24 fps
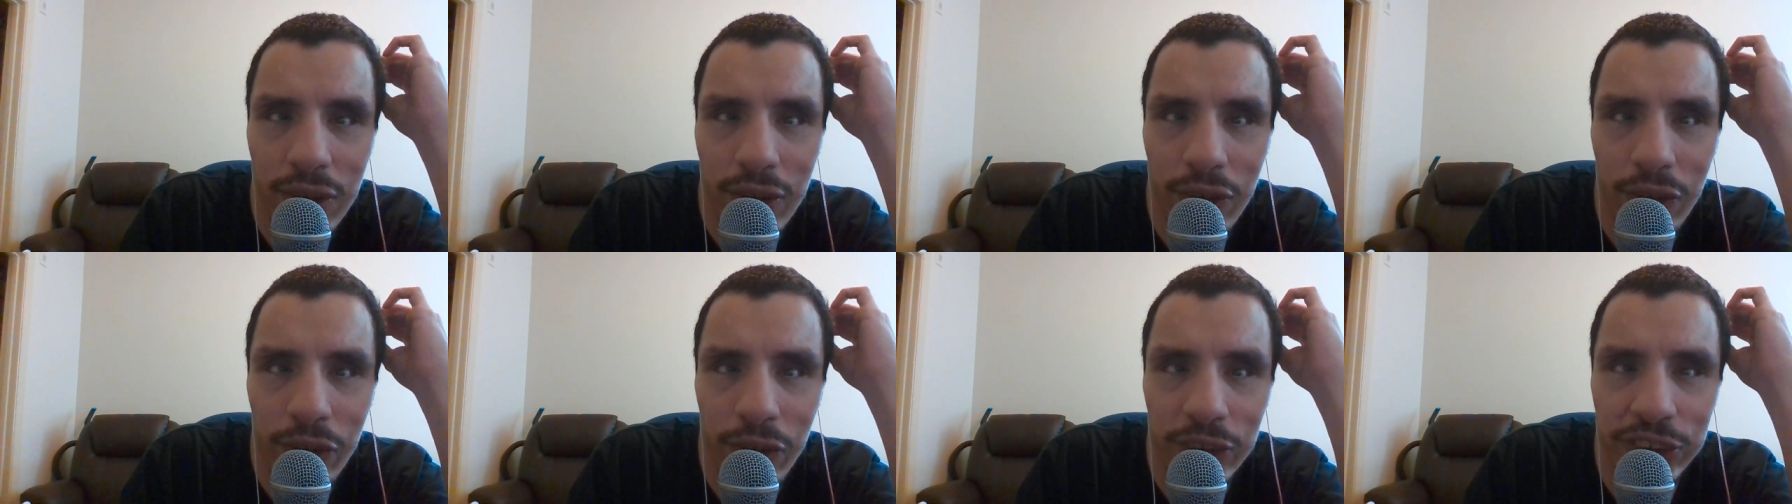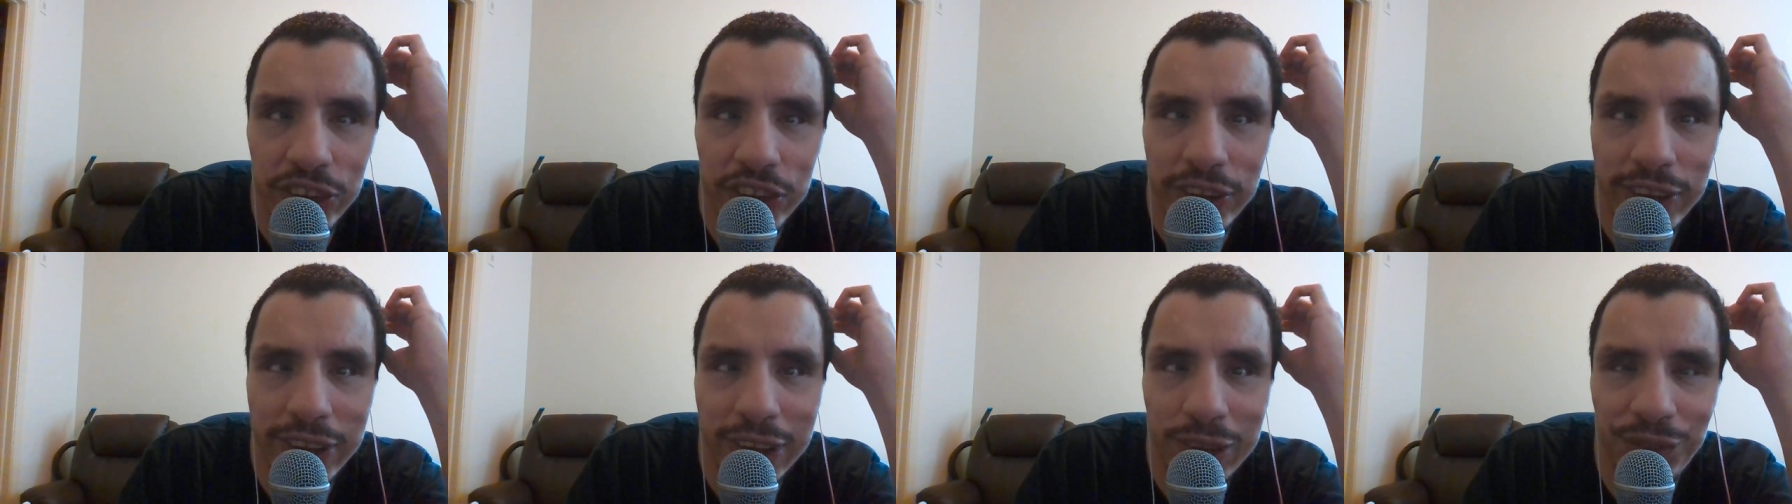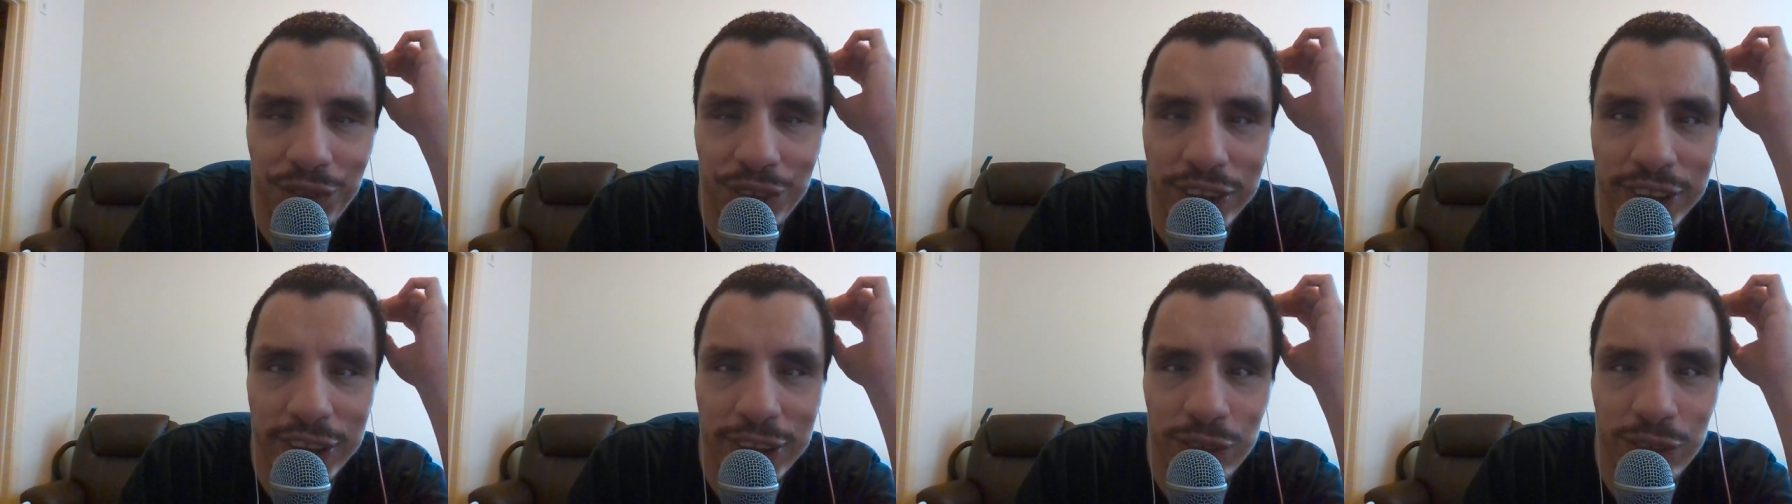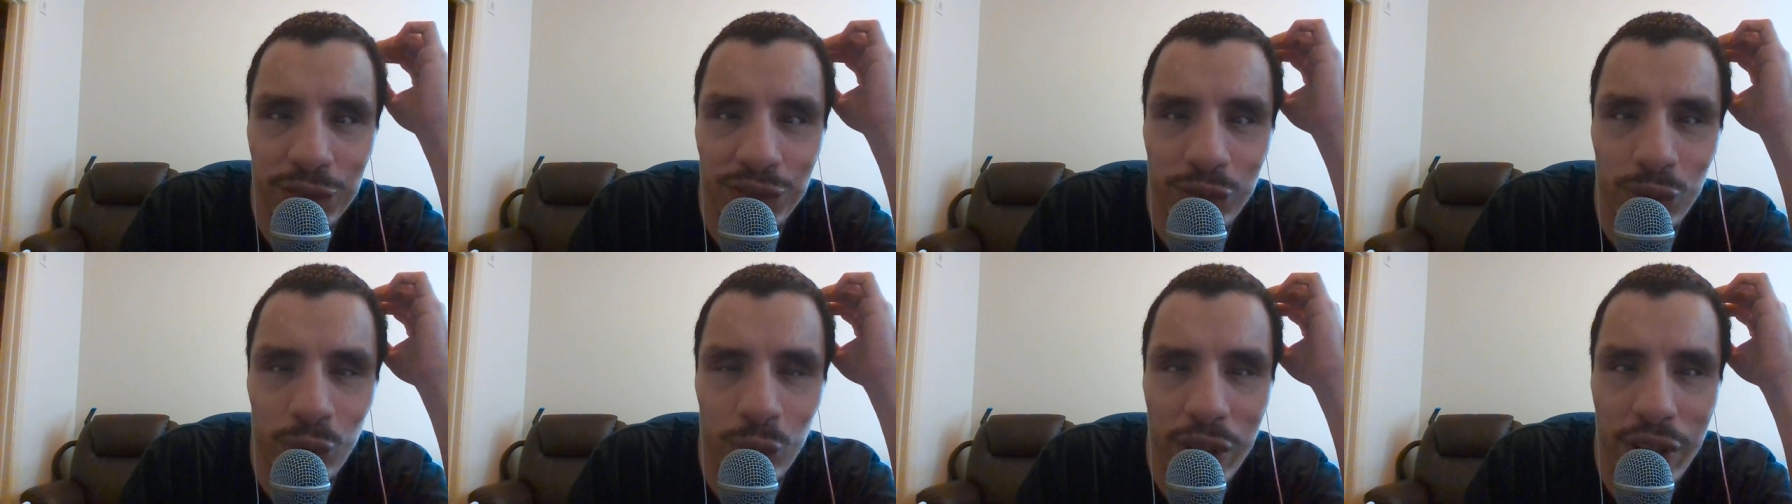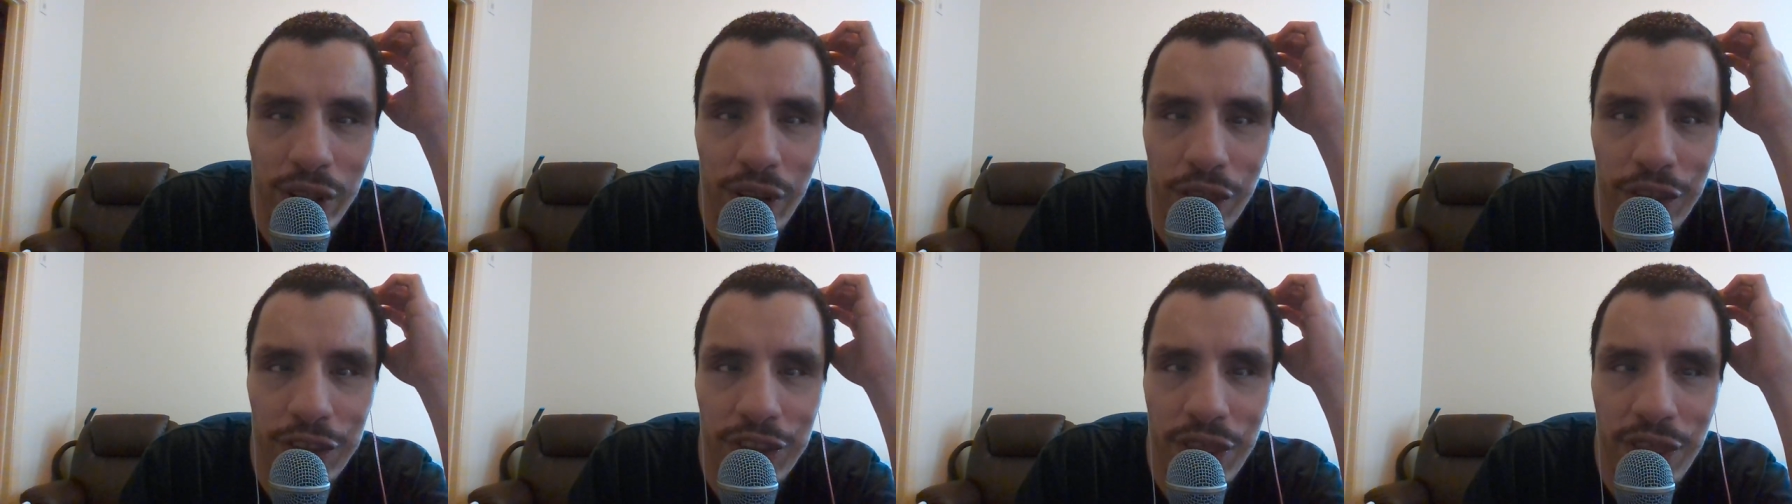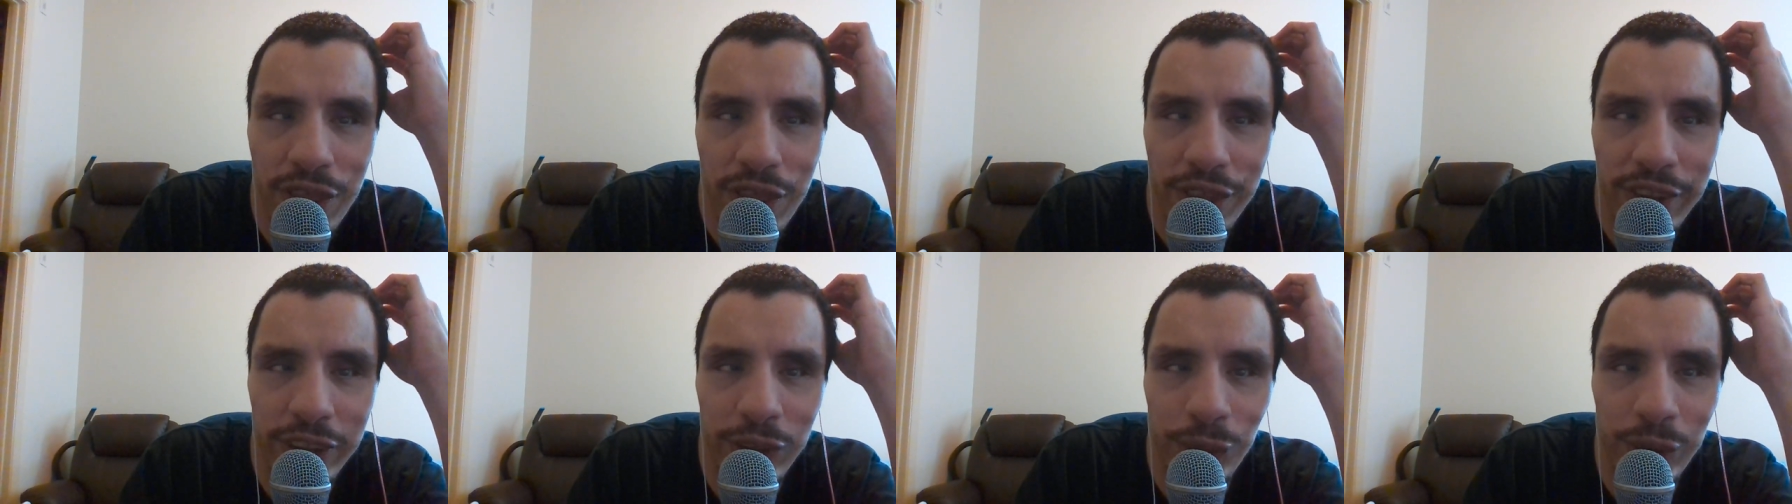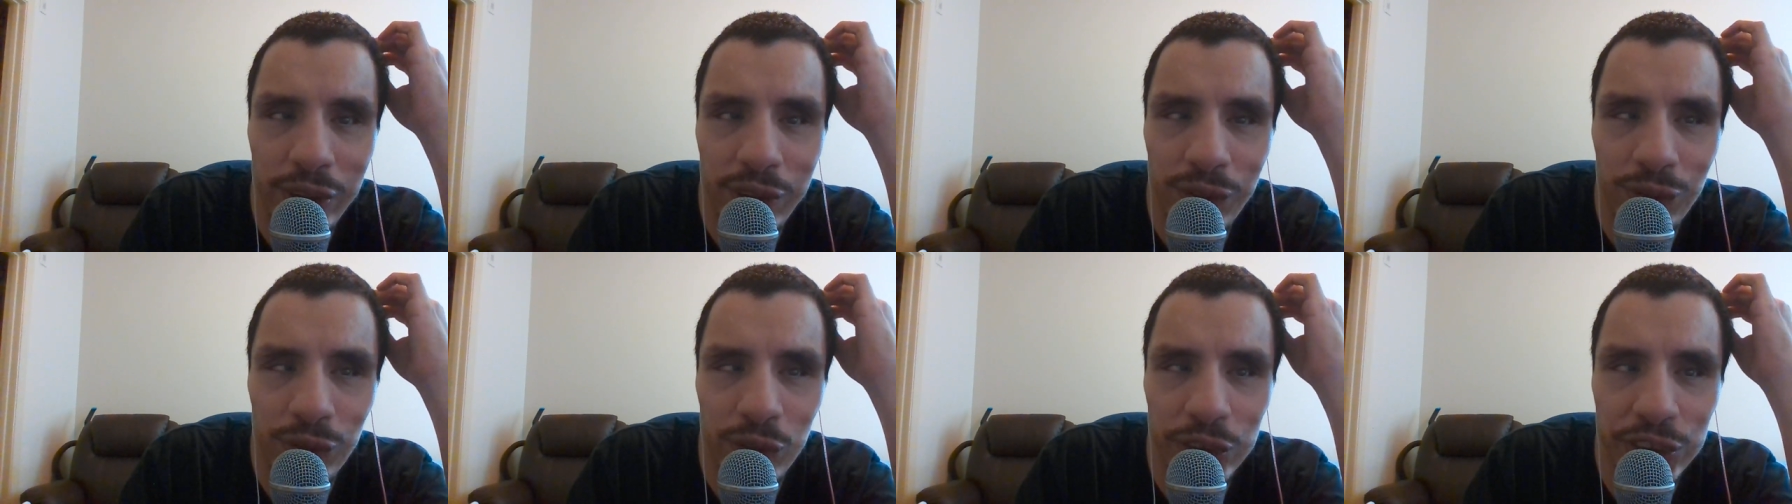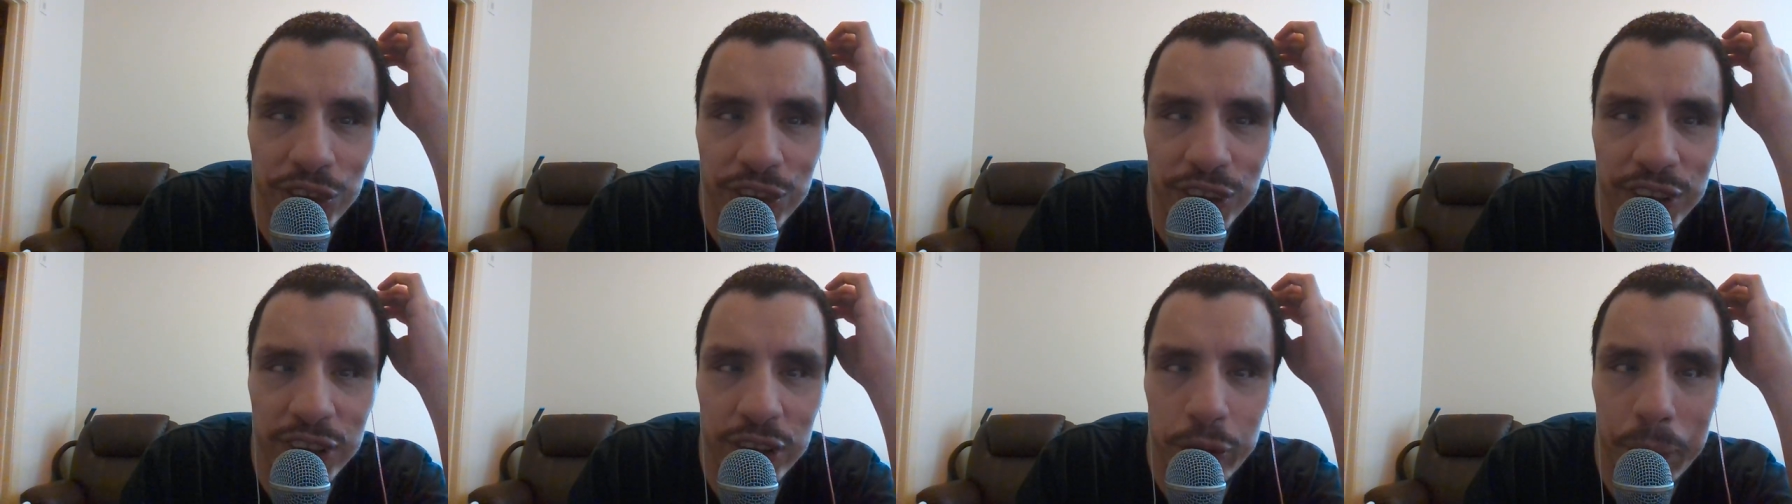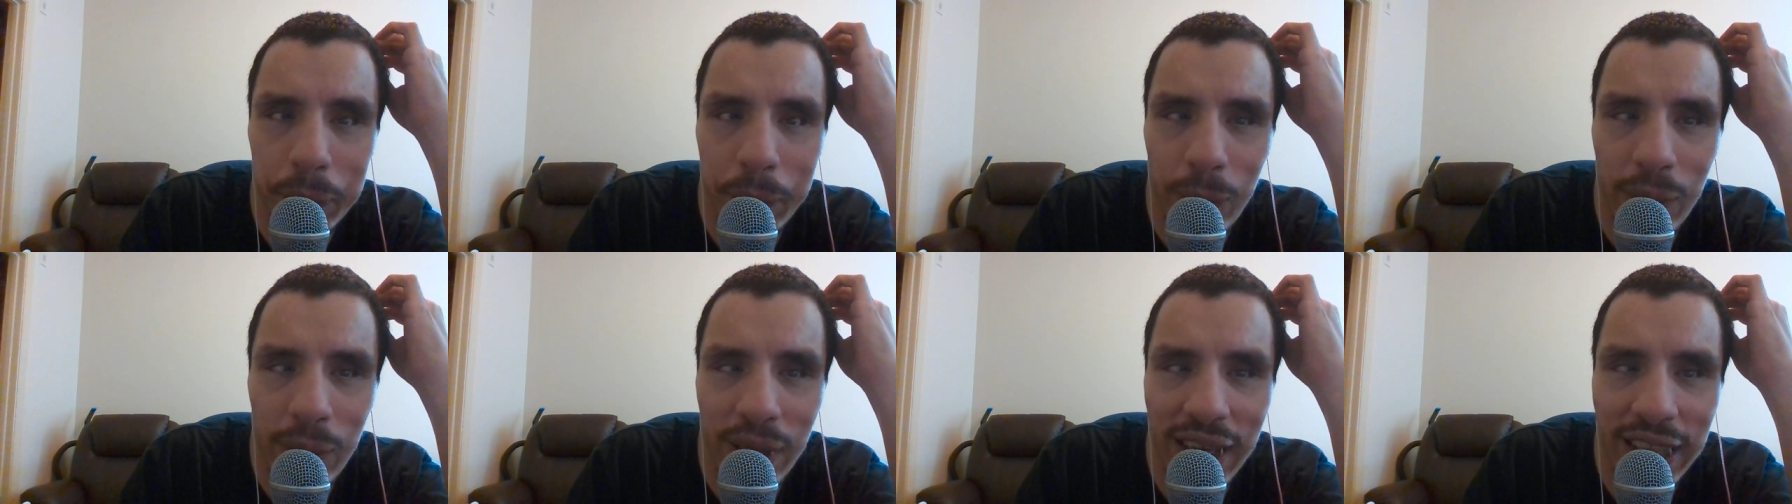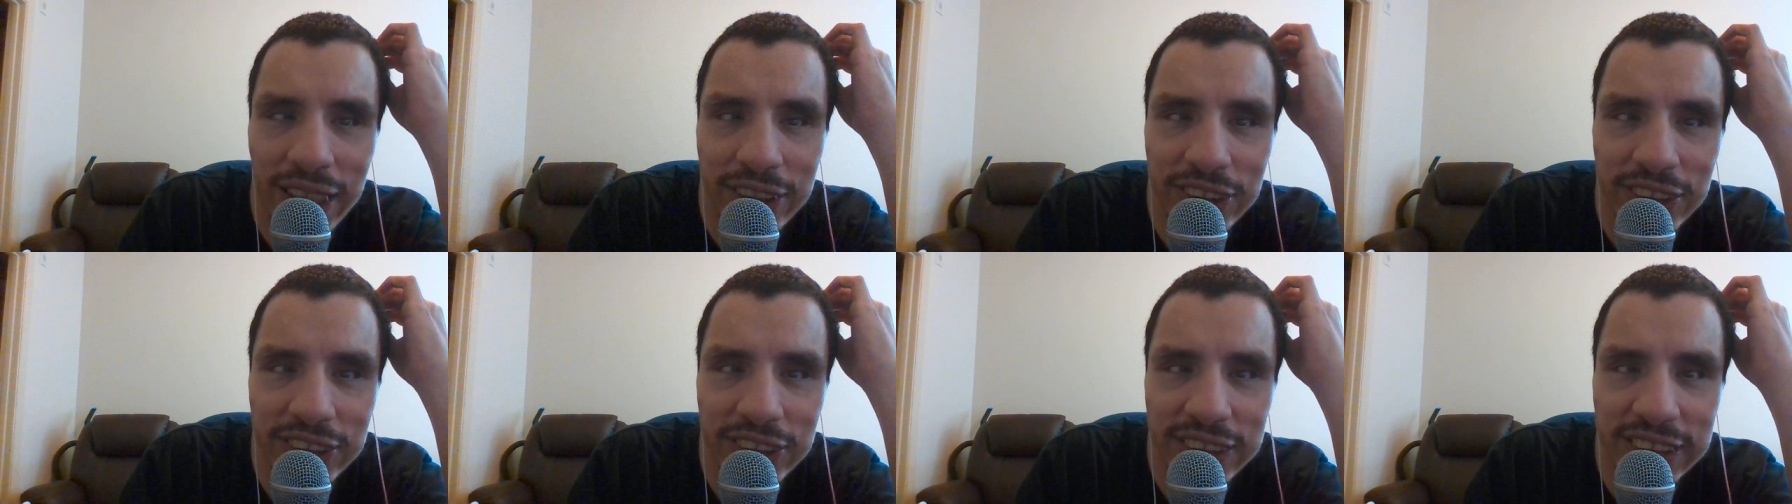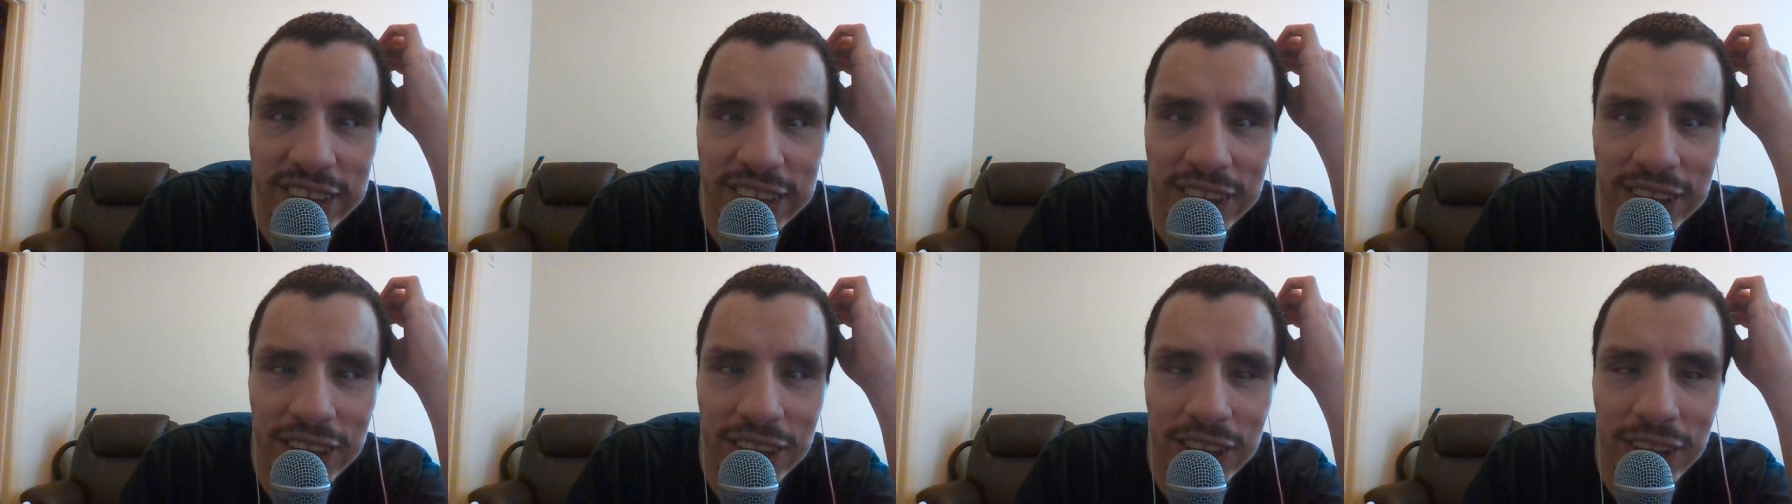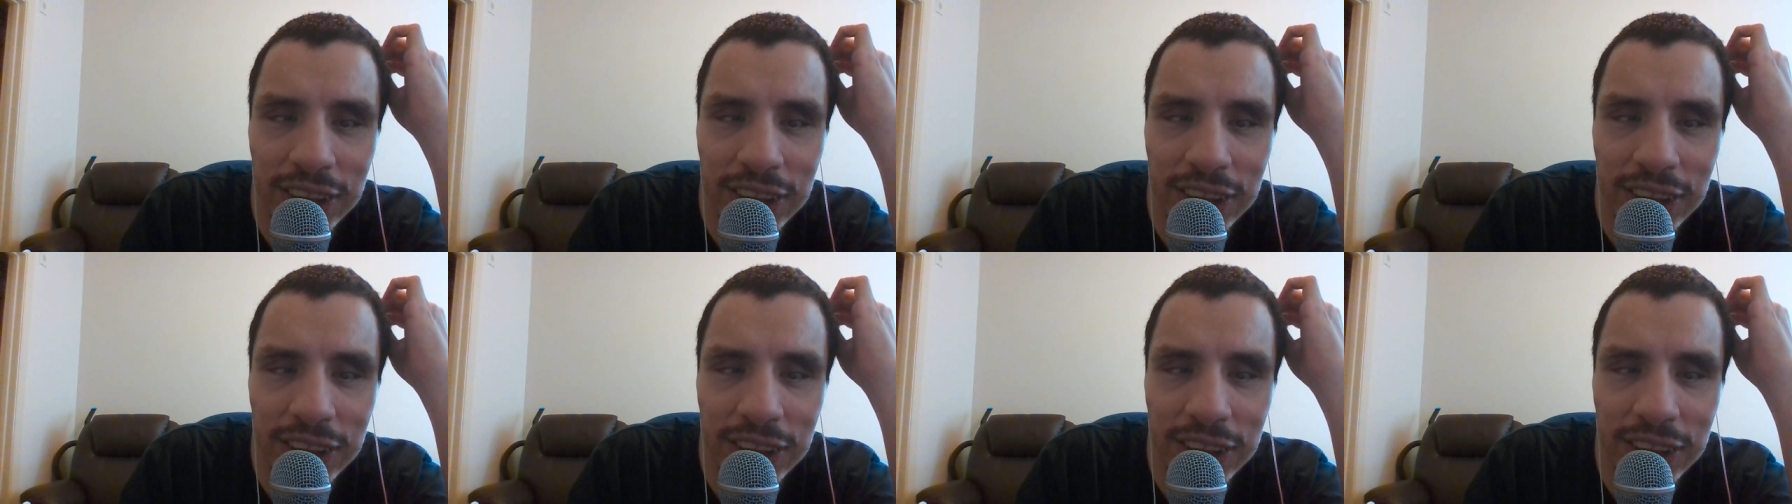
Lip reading: There's a difference with theory versus practice.